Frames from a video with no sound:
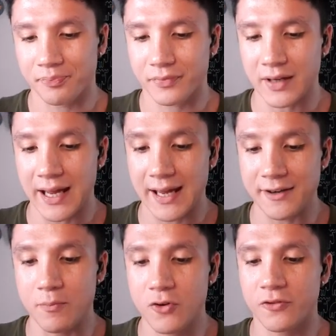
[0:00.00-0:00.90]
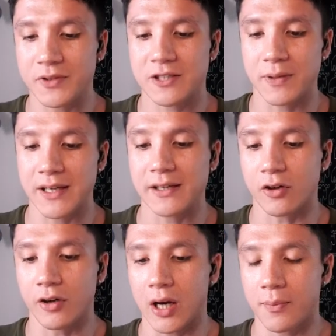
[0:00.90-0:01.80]
And movement speed
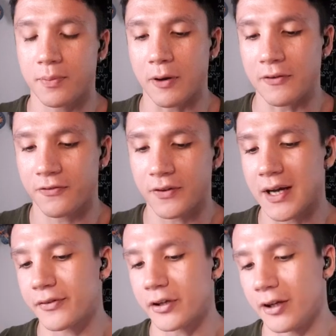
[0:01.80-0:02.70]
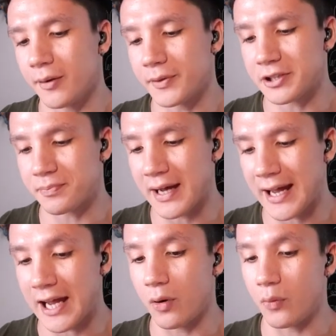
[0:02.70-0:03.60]
gone up by 5 kilometers per
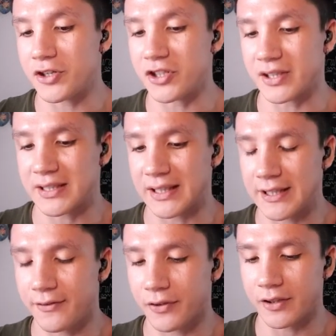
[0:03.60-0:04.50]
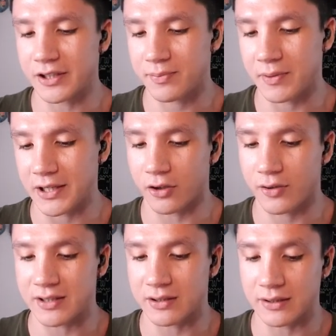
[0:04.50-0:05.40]
hour, which is a significant speed
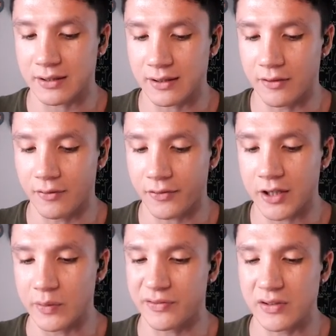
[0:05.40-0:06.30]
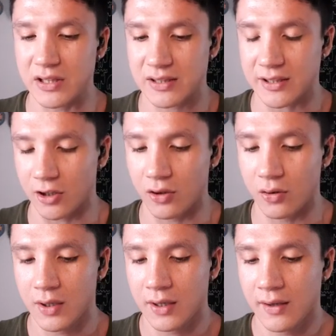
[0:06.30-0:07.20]
increase. The Ravana was very
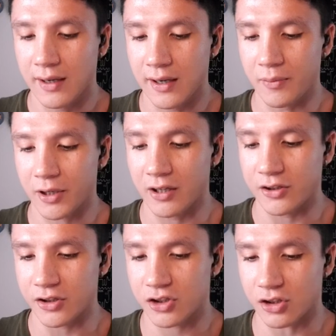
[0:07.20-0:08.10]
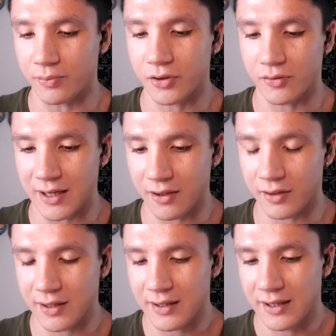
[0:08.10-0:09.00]
slow. It kind of just stomped
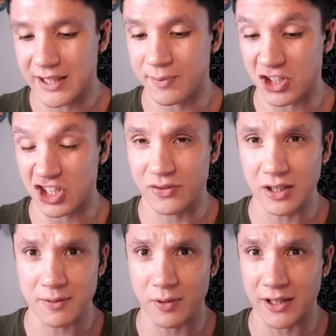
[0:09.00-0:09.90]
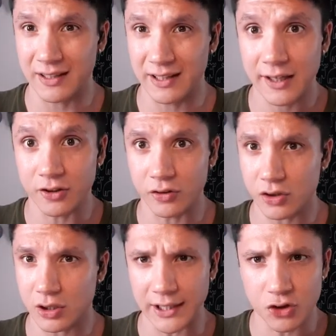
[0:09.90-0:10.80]
around, especially if you like break a leg, you're
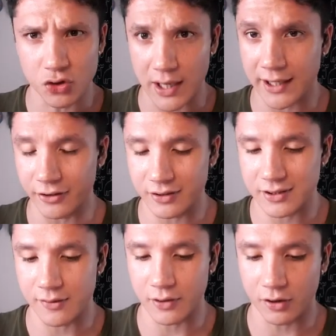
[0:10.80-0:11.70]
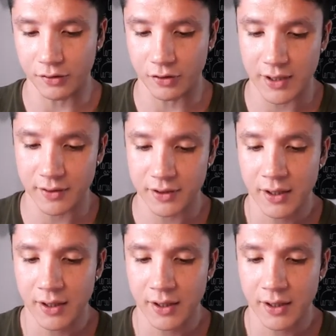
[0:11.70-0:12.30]
just like dragging yourself along the ground.